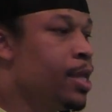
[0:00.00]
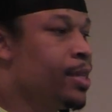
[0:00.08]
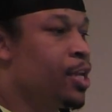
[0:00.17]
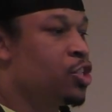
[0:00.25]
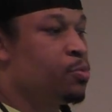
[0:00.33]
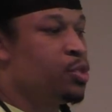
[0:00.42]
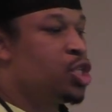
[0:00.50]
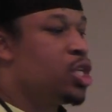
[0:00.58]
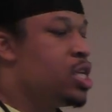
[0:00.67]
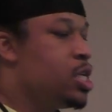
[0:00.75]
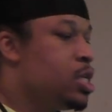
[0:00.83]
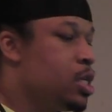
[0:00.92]
Now this
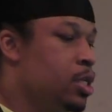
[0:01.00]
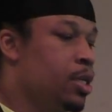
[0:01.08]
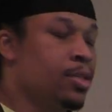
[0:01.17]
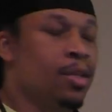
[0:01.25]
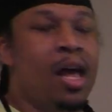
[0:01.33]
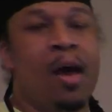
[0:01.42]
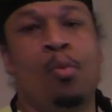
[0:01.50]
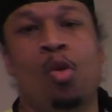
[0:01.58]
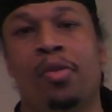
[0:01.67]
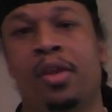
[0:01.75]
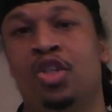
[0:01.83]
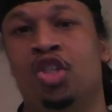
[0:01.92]
machine does a lot
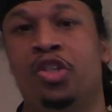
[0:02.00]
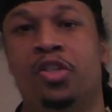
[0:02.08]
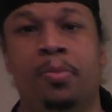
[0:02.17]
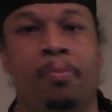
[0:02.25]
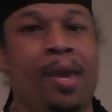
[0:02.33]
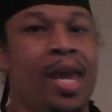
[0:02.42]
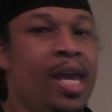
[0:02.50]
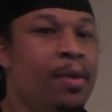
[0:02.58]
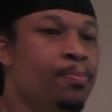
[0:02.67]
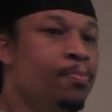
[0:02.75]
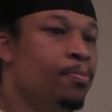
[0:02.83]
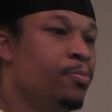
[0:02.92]
more than just
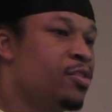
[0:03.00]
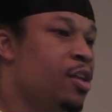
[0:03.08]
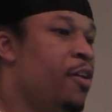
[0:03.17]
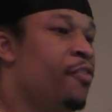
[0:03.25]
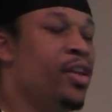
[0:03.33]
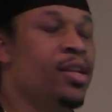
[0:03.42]
MAME stuff.